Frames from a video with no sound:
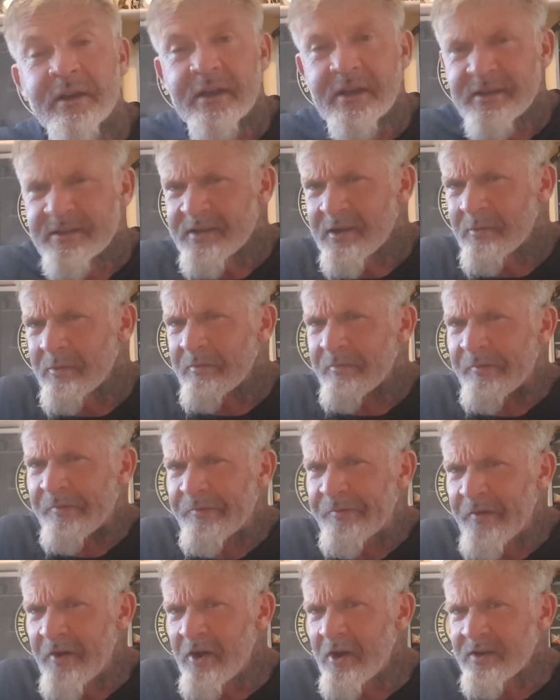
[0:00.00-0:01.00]
So the
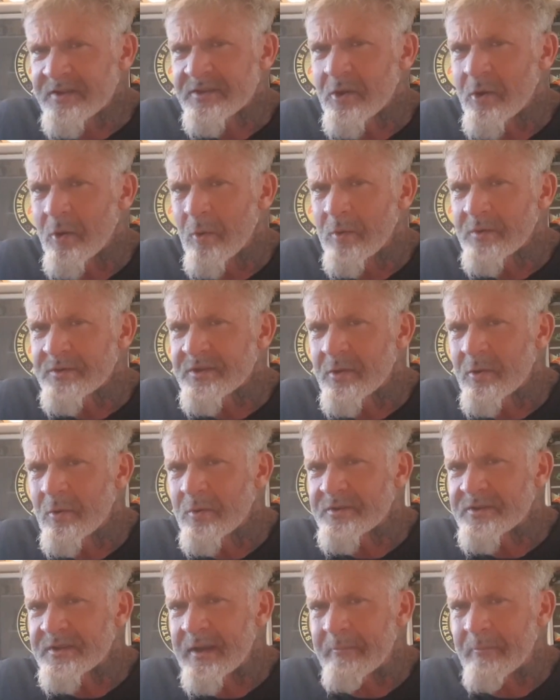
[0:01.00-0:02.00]
first
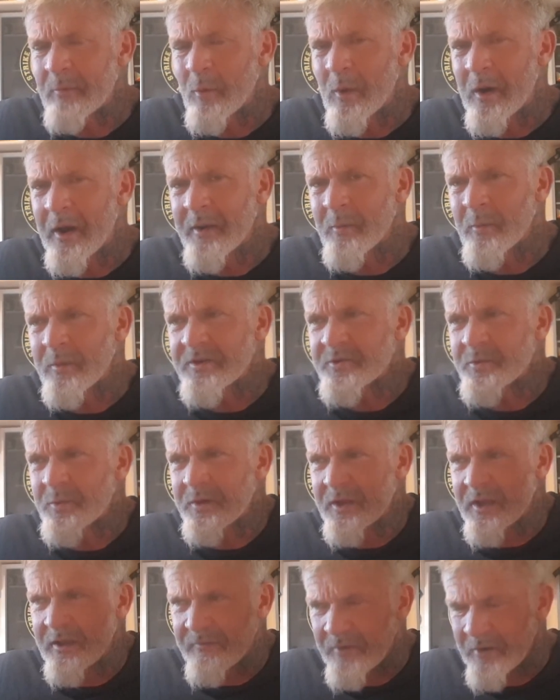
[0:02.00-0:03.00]
course number 1, which
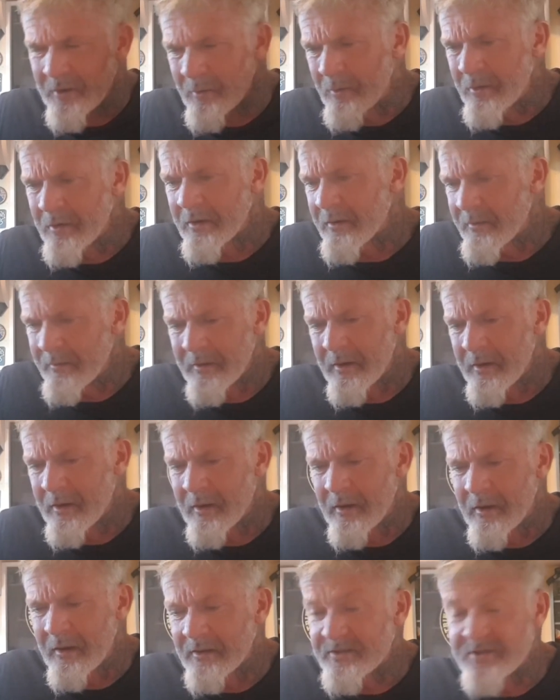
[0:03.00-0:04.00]
would give you
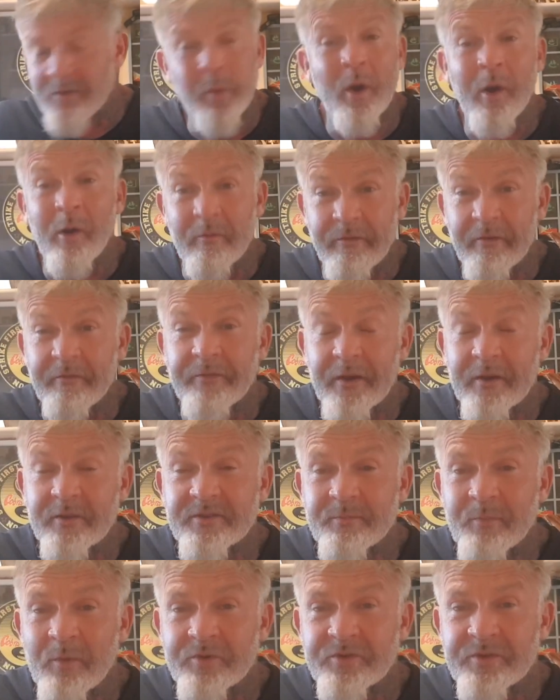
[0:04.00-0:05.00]
12 of
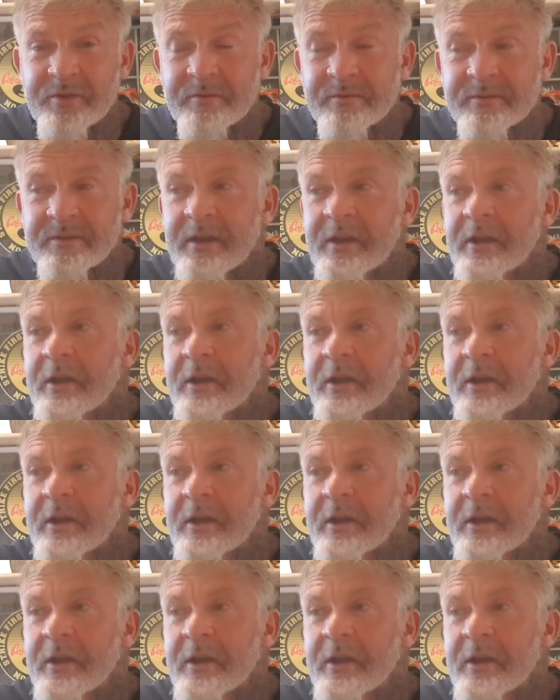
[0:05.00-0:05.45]
those modules,